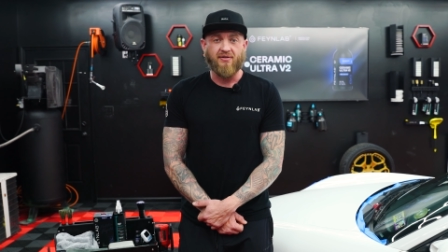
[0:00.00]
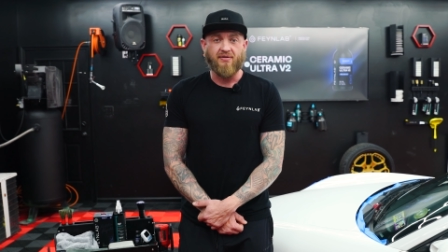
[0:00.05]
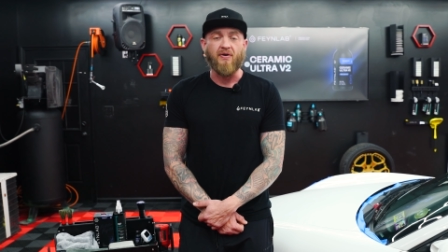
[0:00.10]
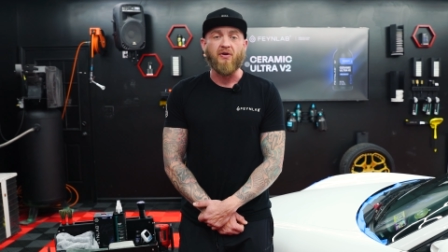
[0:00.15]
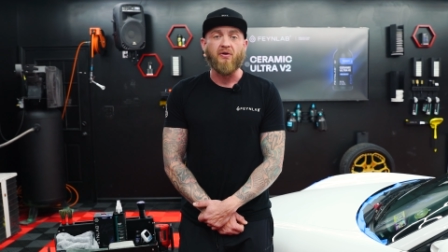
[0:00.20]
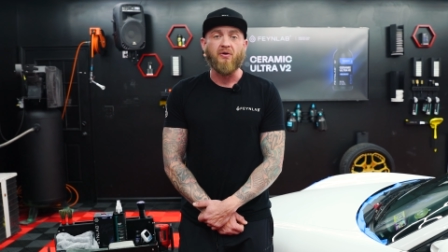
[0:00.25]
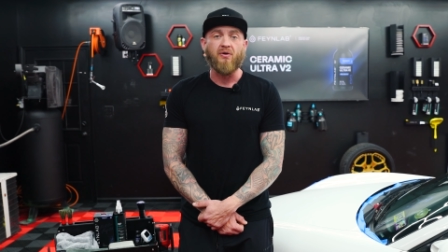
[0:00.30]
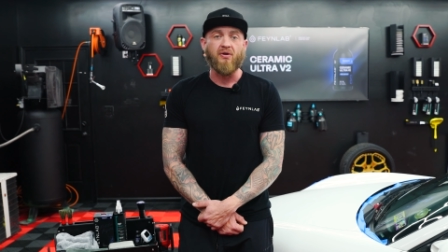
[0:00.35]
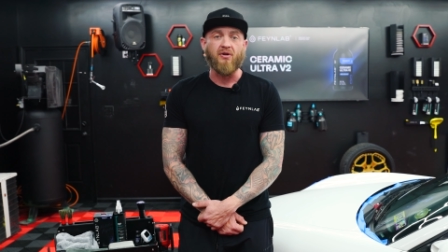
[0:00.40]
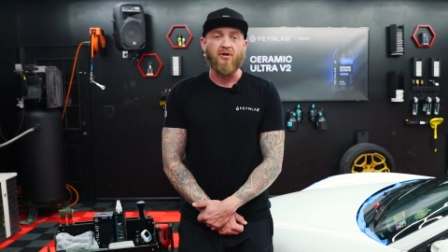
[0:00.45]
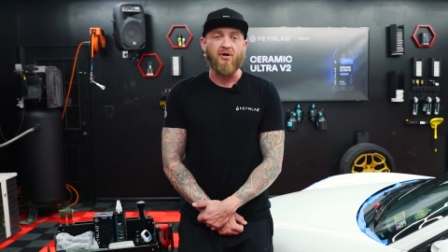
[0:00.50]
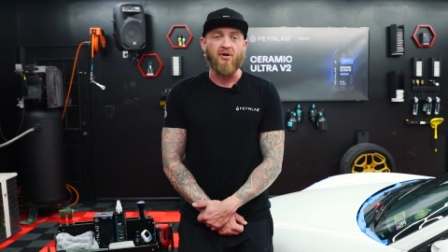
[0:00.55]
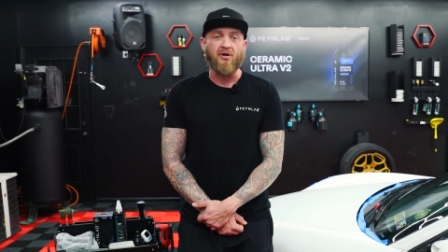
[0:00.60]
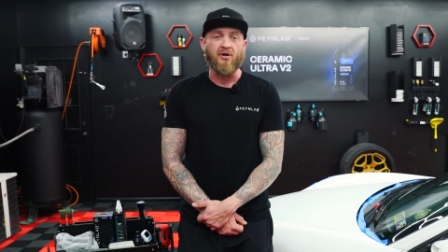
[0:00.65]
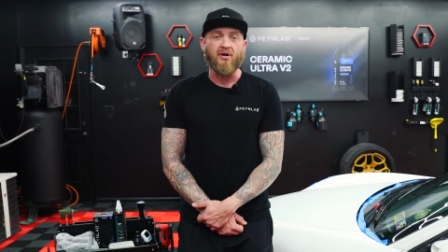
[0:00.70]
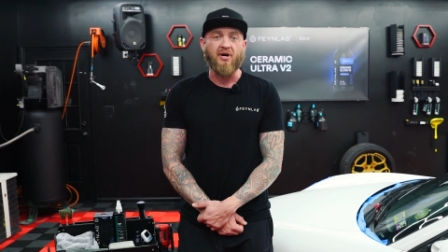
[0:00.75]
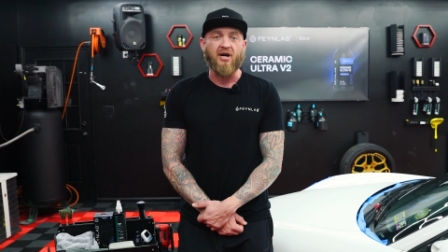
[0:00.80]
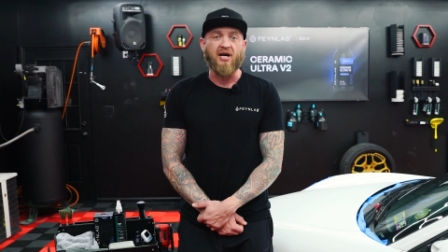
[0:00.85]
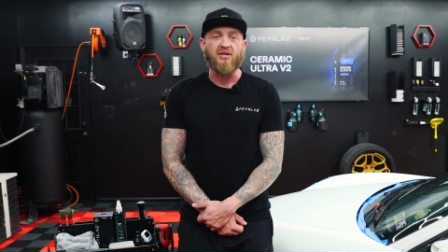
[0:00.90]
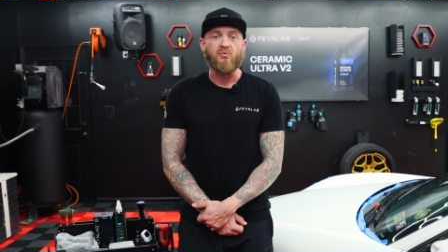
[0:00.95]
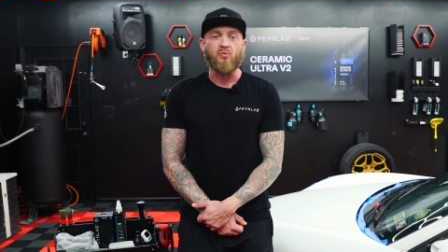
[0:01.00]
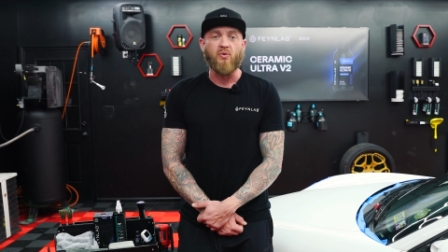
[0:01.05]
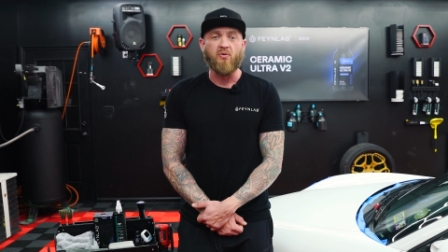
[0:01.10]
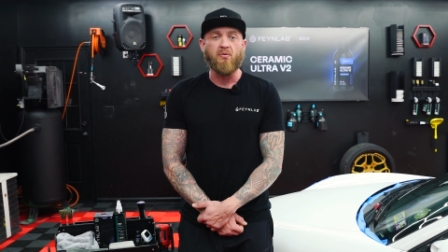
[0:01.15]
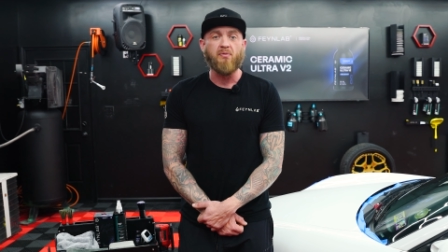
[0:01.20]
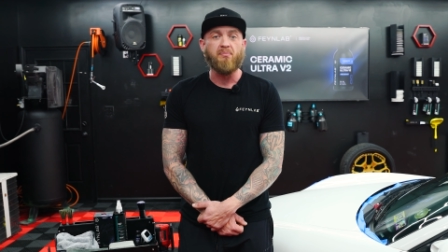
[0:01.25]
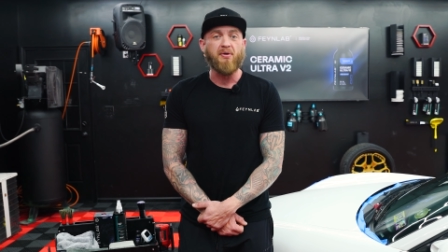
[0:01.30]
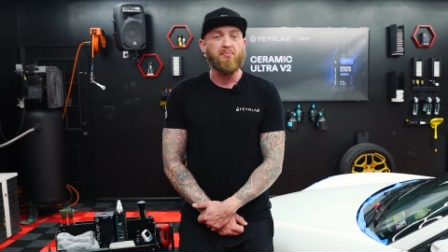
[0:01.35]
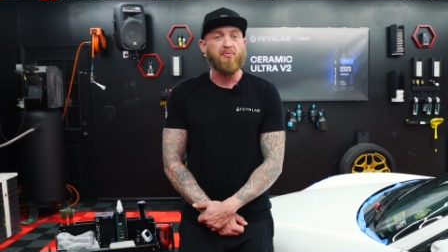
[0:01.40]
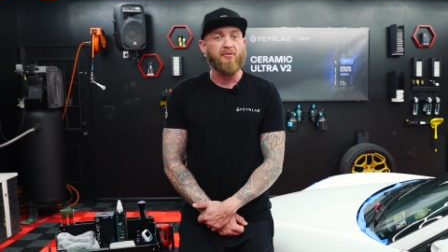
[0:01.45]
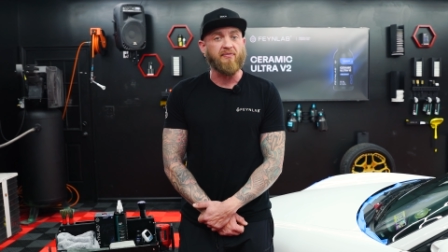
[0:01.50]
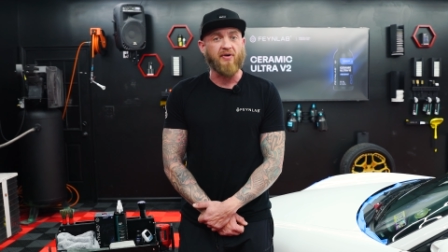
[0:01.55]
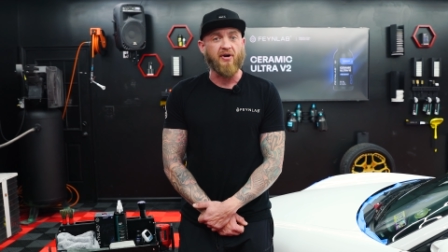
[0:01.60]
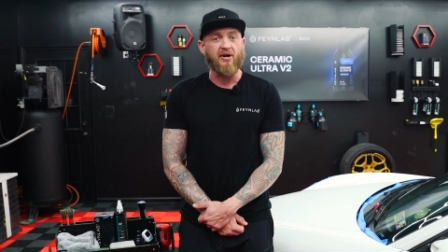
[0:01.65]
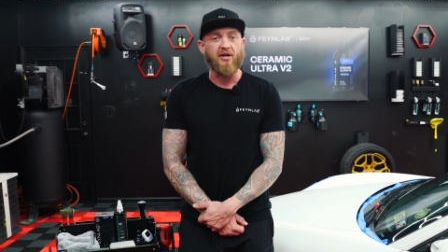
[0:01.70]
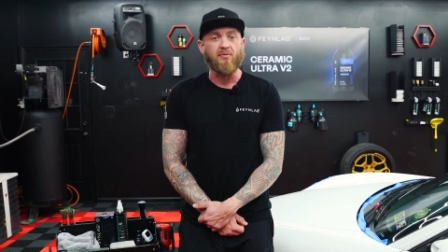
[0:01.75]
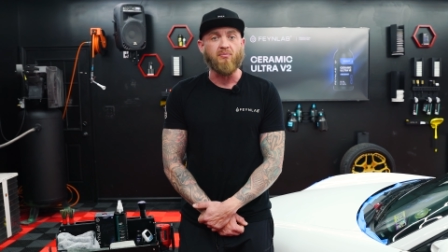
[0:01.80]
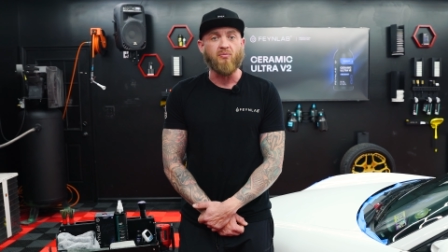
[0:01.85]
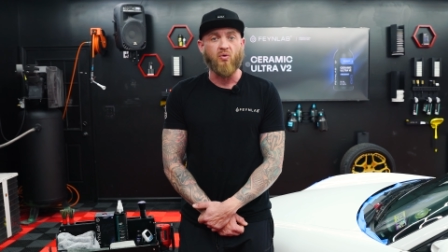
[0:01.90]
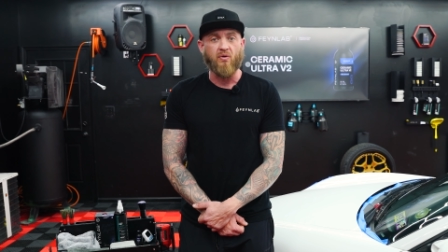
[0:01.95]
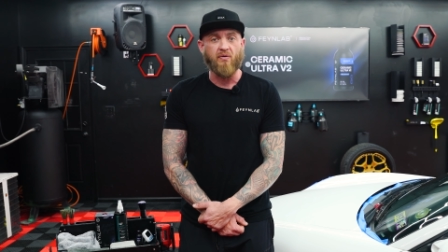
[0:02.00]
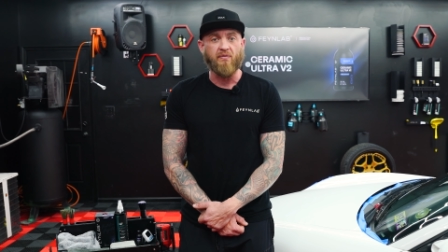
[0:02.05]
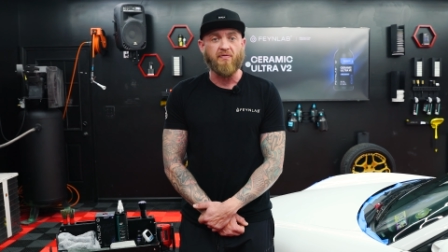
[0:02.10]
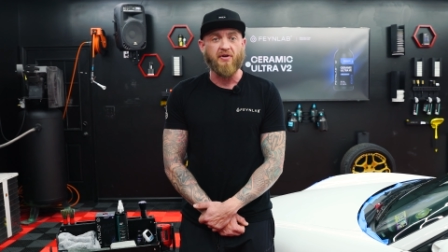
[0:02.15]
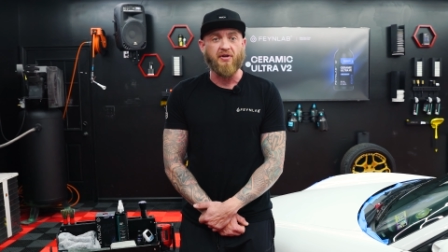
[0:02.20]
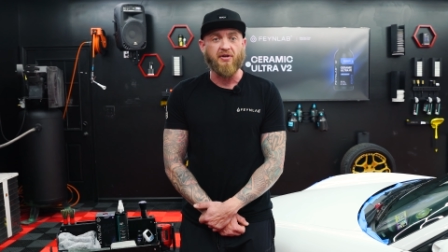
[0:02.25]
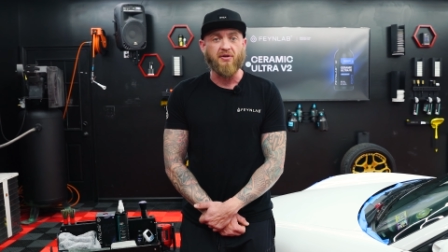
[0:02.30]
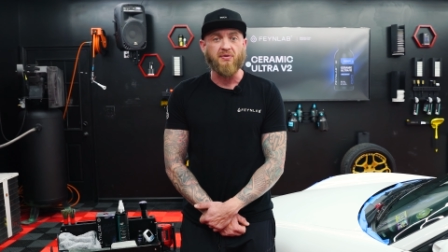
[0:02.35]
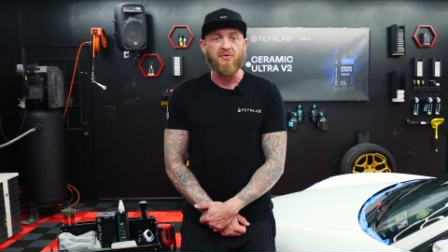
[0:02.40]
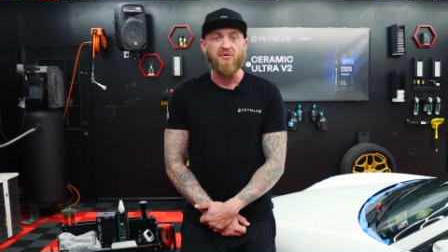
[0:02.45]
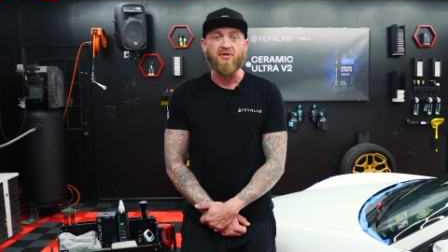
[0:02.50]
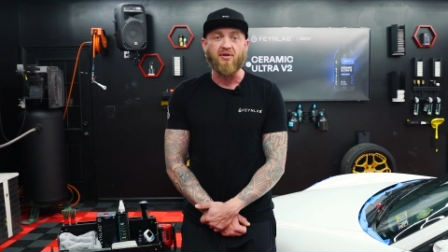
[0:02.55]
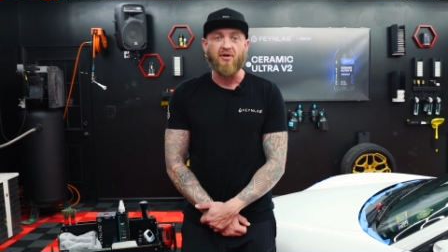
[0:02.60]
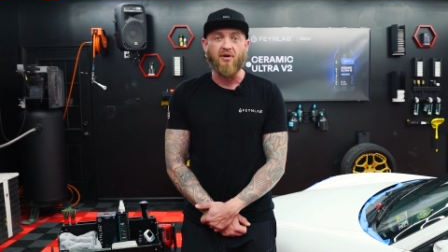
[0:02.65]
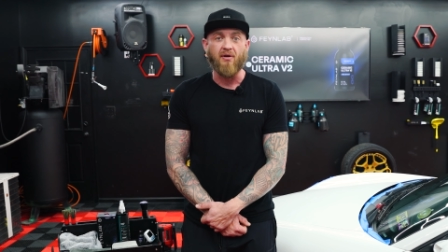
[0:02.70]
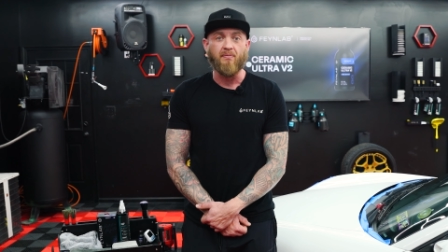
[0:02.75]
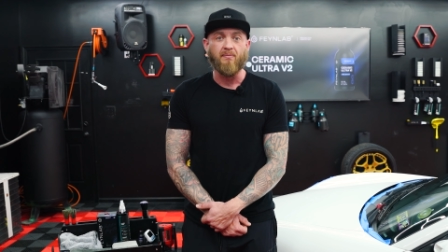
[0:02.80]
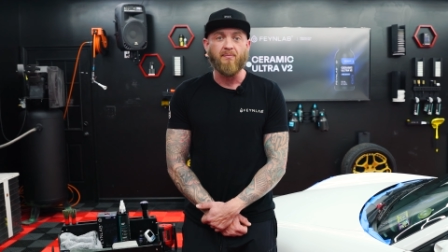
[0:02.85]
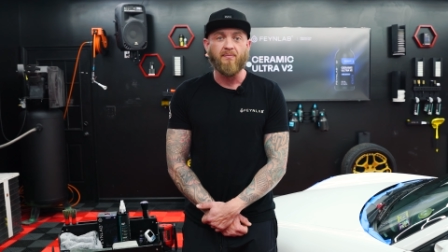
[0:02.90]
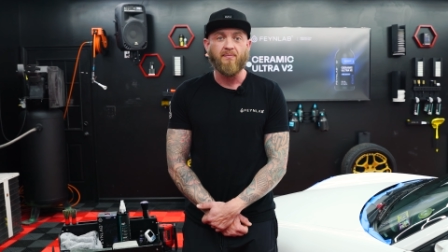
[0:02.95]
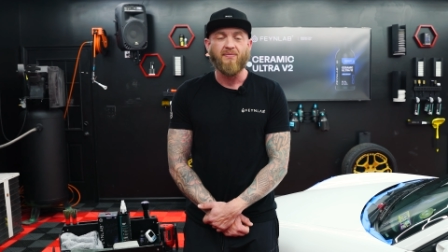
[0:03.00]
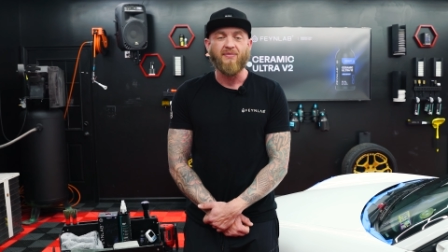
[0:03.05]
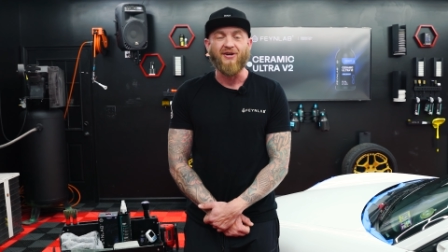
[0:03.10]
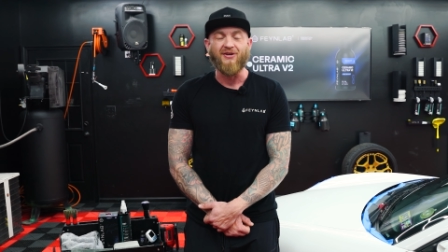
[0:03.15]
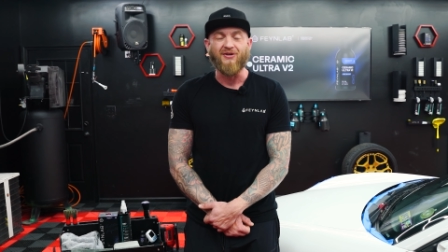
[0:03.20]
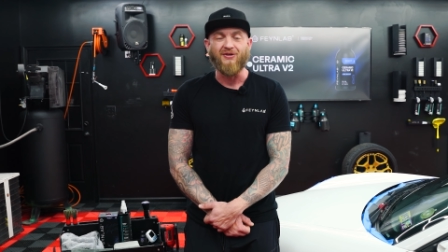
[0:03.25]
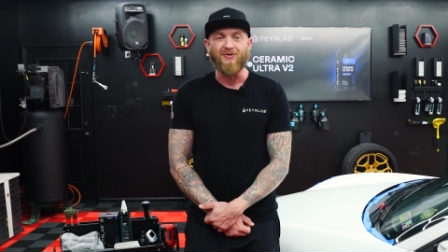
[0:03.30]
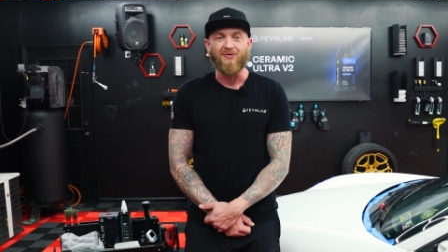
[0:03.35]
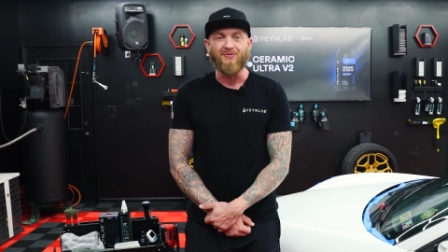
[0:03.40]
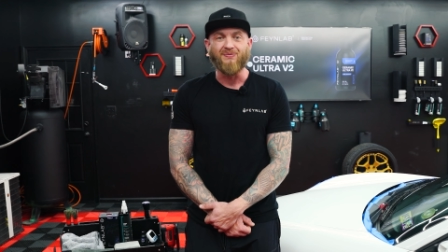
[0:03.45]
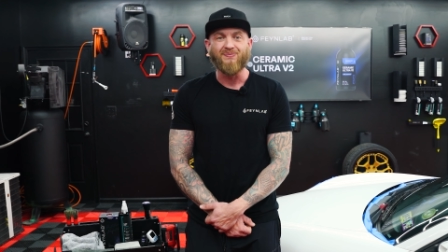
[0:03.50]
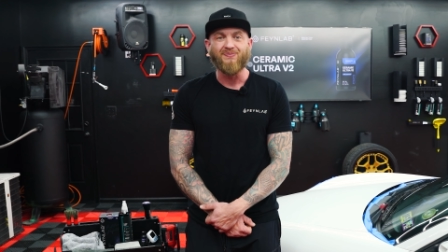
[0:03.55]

follow along as we will be providing more videos to come. Thank you.